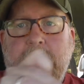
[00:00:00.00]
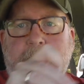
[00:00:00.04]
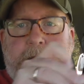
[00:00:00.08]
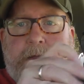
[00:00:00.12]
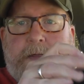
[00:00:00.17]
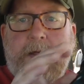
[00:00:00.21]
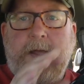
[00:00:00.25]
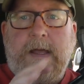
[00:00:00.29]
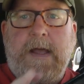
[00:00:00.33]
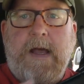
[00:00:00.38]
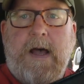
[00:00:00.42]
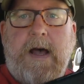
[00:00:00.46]

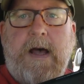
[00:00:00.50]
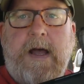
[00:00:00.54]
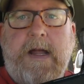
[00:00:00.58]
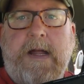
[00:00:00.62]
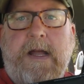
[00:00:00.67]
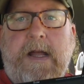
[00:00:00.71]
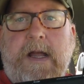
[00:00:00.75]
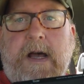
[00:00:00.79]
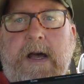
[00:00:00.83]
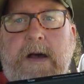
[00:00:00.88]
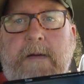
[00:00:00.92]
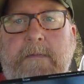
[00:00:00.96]
the
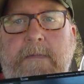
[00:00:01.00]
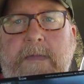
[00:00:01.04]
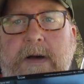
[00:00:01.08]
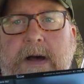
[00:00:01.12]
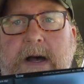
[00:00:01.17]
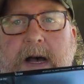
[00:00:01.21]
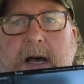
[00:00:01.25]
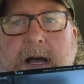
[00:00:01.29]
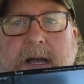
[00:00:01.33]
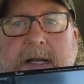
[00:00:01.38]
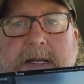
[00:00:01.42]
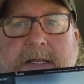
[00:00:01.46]
ICOM
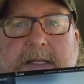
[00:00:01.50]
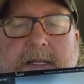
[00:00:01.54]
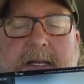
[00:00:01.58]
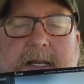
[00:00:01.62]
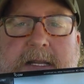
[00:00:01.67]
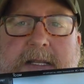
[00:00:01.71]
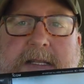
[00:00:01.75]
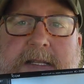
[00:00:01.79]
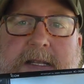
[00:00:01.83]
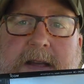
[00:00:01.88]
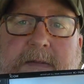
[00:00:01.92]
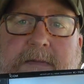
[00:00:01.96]

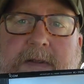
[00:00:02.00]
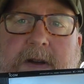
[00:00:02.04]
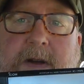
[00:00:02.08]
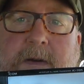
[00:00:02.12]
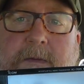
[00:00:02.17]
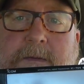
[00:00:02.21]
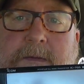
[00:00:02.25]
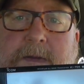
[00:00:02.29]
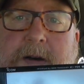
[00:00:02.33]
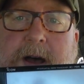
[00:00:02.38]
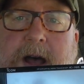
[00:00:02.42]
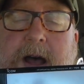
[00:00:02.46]

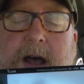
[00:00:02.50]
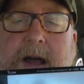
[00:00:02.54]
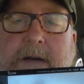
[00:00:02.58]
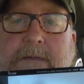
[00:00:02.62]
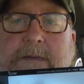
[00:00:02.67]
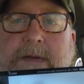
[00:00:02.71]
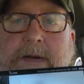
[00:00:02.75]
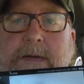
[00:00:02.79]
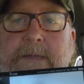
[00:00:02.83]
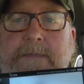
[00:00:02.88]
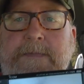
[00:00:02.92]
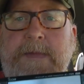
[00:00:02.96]

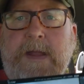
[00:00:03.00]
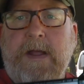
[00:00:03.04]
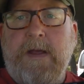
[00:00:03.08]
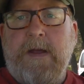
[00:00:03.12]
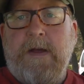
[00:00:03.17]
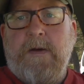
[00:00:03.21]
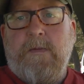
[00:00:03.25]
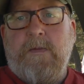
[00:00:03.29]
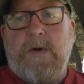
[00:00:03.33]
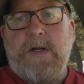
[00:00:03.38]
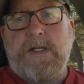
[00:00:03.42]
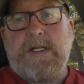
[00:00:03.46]
IC-705,
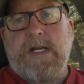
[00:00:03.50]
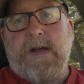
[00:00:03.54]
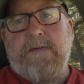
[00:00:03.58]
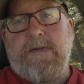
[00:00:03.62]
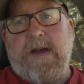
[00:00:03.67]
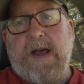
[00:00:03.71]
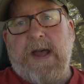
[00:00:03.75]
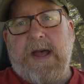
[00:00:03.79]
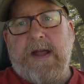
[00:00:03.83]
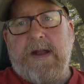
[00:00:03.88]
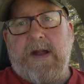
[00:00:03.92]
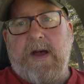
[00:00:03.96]
which I've
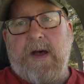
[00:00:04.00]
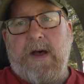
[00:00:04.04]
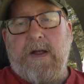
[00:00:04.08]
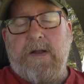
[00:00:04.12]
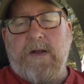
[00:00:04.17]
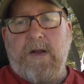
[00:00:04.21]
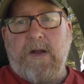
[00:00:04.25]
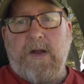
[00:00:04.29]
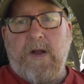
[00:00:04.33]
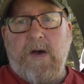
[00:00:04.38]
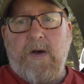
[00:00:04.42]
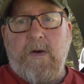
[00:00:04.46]
had
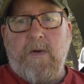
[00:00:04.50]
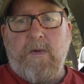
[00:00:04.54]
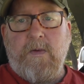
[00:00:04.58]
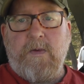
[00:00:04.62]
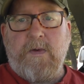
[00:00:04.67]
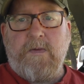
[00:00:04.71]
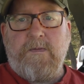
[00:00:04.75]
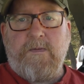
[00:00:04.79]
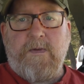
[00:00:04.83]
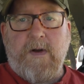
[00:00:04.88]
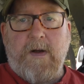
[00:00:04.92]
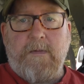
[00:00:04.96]
on
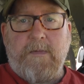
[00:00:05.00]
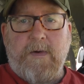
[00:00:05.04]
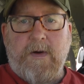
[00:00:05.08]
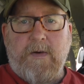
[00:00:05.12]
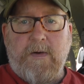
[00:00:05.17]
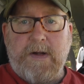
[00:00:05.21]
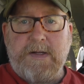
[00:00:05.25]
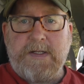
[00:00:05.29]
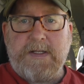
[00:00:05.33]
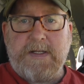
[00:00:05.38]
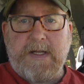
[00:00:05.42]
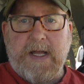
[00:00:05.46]
loan from
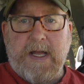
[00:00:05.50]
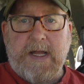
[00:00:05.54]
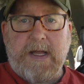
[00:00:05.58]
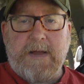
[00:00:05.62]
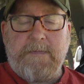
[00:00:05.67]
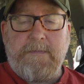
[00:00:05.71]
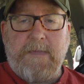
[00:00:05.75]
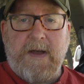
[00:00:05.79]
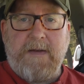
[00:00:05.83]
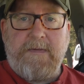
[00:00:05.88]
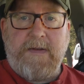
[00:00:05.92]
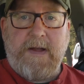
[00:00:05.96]

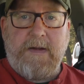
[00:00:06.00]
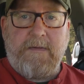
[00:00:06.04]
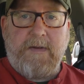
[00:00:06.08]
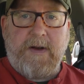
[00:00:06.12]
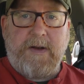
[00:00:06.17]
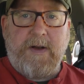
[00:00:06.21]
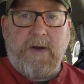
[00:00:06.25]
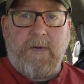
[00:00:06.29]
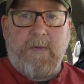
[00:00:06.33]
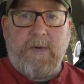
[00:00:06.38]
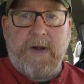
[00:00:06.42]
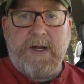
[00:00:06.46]
Christech, my
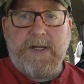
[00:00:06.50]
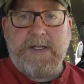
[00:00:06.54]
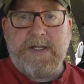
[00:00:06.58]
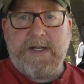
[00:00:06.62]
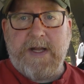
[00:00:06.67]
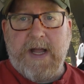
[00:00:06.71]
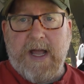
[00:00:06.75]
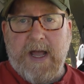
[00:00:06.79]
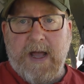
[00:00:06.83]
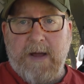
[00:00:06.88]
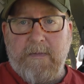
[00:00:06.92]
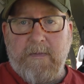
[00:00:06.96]
favorite
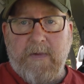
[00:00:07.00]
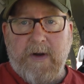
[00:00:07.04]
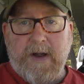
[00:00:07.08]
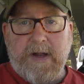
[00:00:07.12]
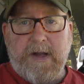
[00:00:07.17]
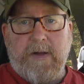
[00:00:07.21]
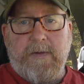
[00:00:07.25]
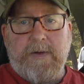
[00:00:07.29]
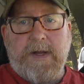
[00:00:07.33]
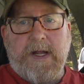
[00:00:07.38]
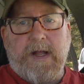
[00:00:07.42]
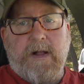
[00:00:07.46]
Norwegian ham
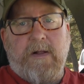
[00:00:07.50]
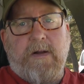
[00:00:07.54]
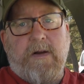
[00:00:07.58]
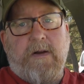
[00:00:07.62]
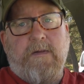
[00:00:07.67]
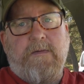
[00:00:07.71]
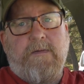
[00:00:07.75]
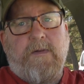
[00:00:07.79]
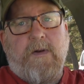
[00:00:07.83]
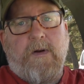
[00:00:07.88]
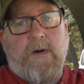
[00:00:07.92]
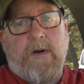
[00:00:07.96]
radio
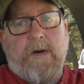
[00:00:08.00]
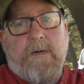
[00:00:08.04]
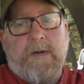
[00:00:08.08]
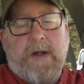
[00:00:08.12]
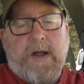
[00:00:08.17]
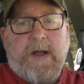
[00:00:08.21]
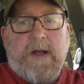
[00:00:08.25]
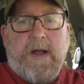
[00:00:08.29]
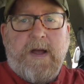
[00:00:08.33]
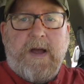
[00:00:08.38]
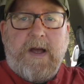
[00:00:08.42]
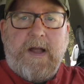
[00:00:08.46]
dealer, for
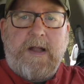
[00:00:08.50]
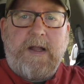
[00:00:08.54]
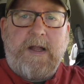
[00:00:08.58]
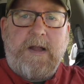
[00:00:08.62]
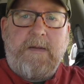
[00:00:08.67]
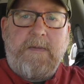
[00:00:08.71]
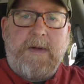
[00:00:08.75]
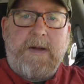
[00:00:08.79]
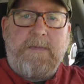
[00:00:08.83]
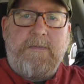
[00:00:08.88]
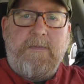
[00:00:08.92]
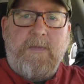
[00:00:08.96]
a
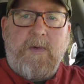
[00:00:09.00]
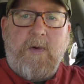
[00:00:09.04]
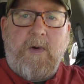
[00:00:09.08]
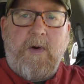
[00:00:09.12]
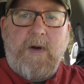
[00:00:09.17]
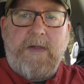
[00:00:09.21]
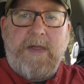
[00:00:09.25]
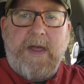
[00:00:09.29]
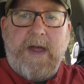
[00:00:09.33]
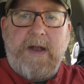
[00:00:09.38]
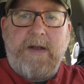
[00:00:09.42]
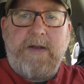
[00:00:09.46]
little bit
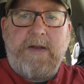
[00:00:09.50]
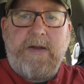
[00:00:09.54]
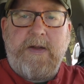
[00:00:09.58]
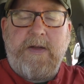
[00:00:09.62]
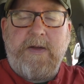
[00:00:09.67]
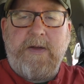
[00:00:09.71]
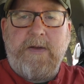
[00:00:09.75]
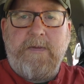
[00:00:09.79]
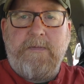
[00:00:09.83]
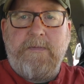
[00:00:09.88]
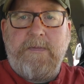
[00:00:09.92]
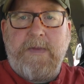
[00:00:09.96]
more than
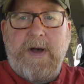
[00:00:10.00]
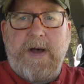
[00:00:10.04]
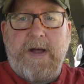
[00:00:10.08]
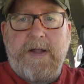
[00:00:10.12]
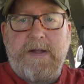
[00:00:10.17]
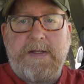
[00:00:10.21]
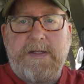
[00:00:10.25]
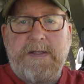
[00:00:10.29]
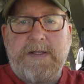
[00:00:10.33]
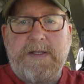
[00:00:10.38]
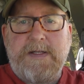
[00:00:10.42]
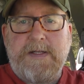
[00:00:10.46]
2
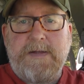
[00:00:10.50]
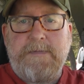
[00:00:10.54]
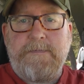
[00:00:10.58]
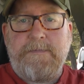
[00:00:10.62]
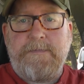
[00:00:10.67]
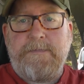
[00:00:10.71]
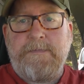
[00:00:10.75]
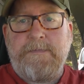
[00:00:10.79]
months.